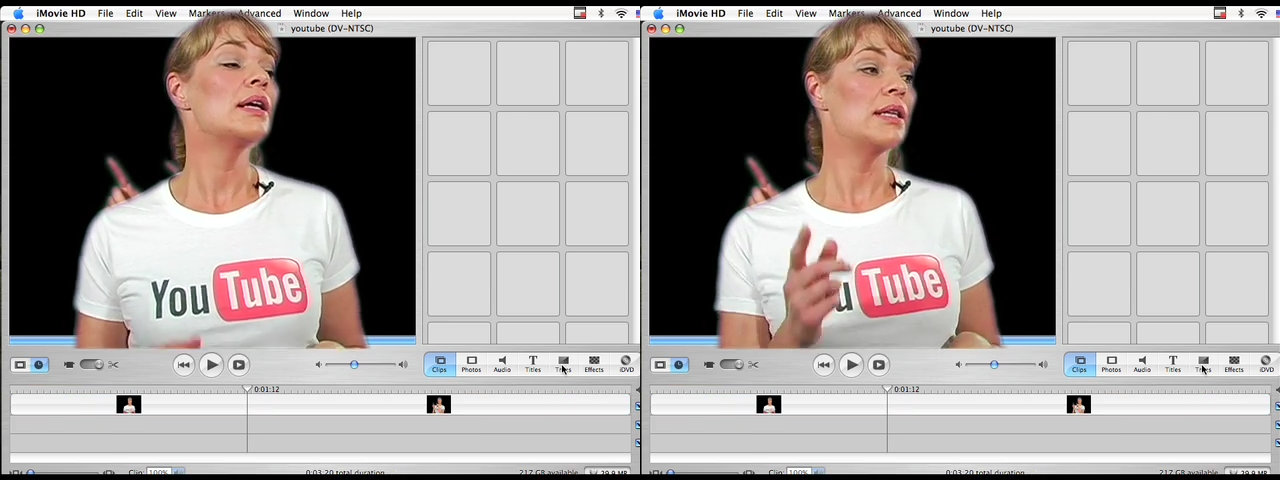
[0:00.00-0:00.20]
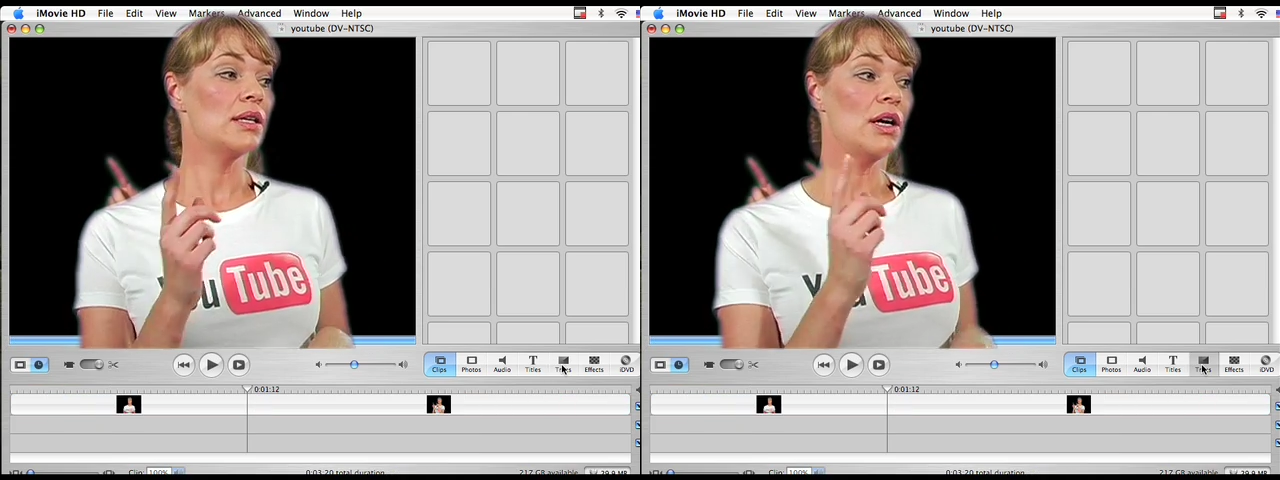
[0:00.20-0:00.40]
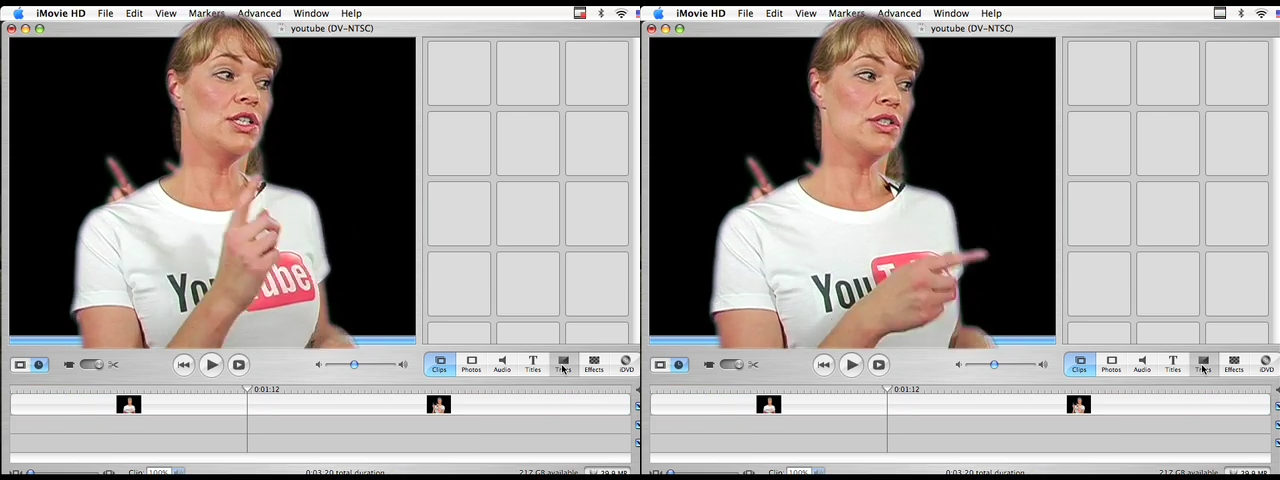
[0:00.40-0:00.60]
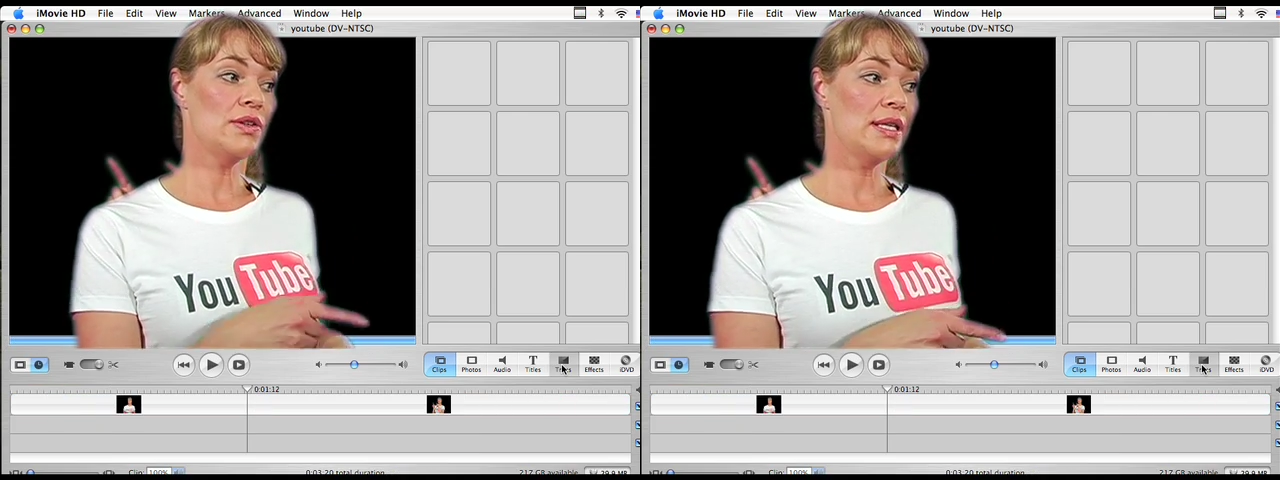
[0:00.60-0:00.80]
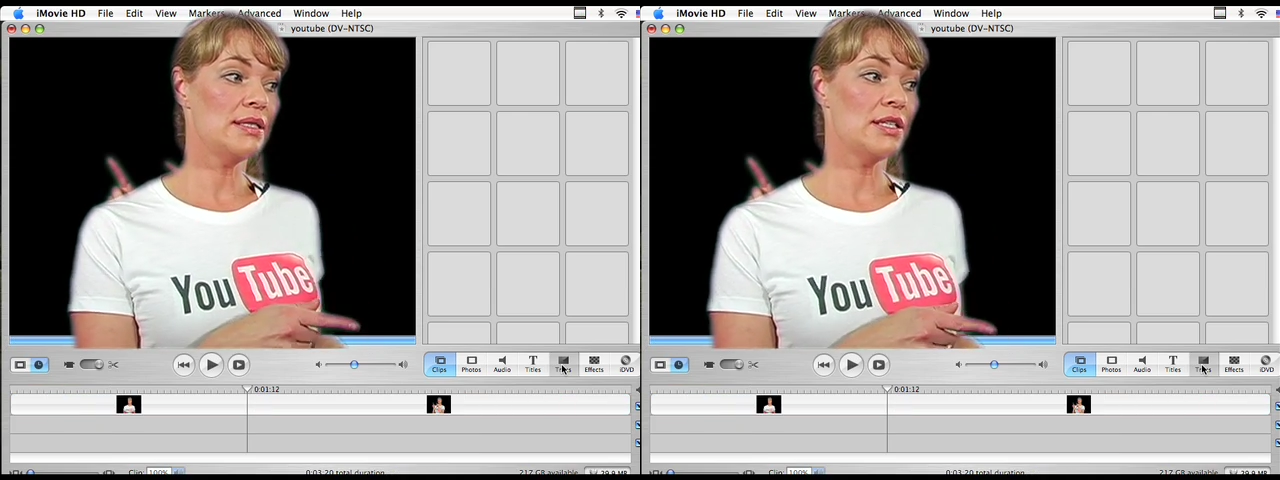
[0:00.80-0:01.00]
Click on your
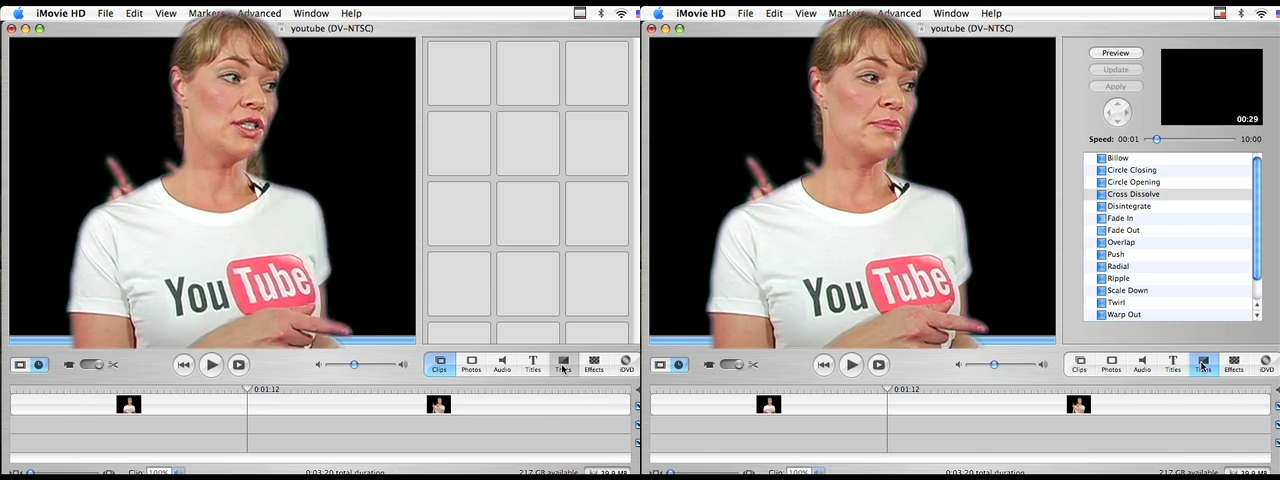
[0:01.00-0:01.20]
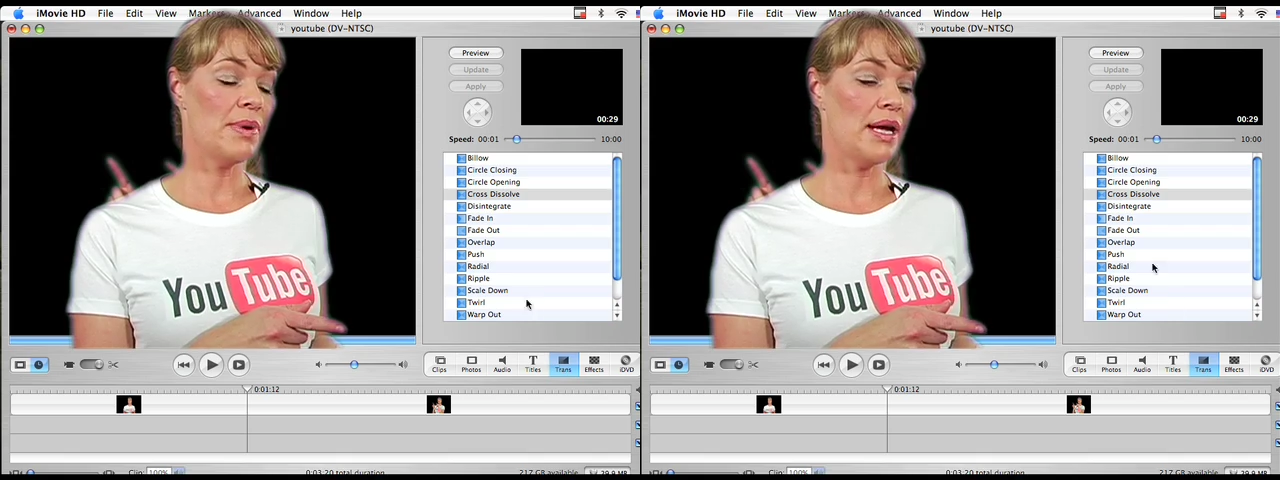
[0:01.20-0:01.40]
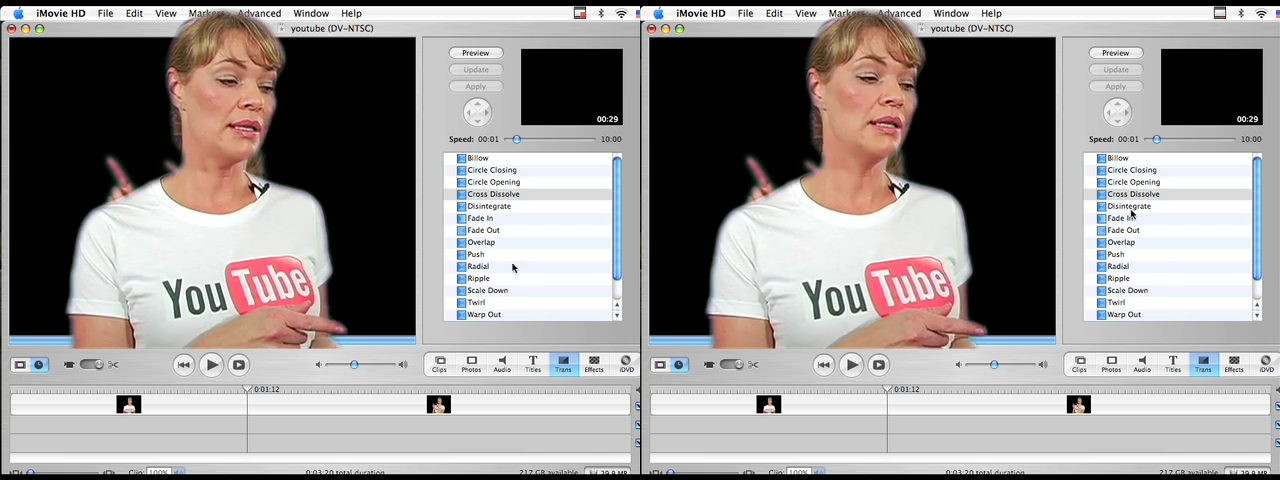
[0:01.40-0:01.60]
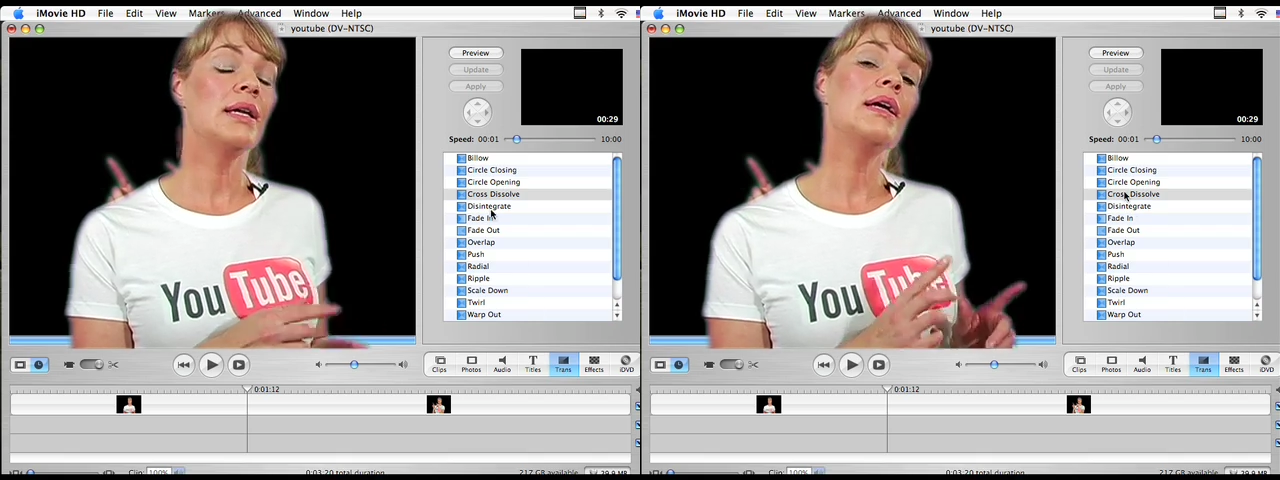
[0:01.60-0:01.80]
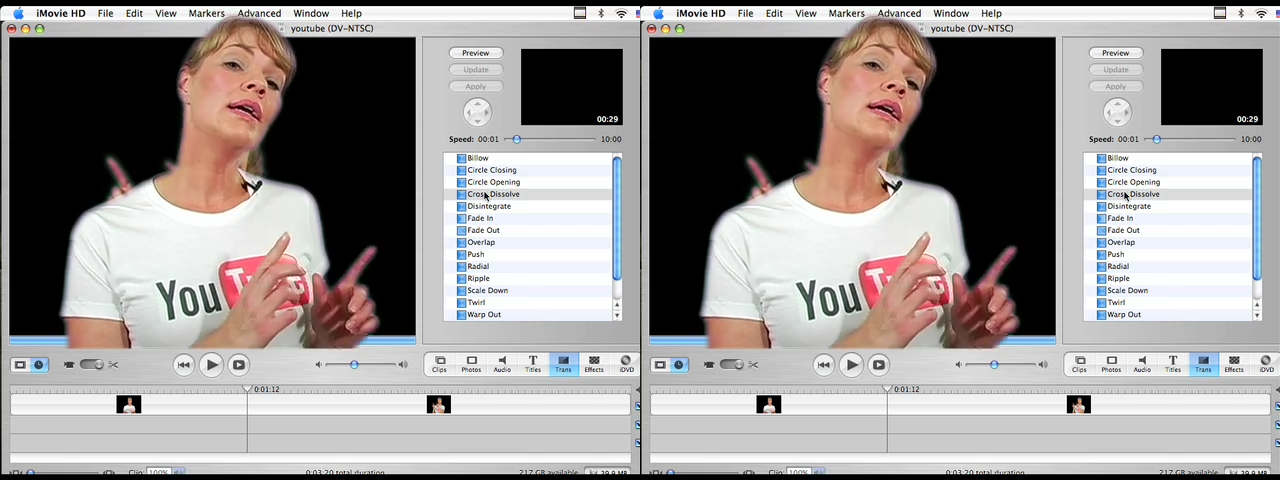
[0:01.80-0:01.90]
transition button,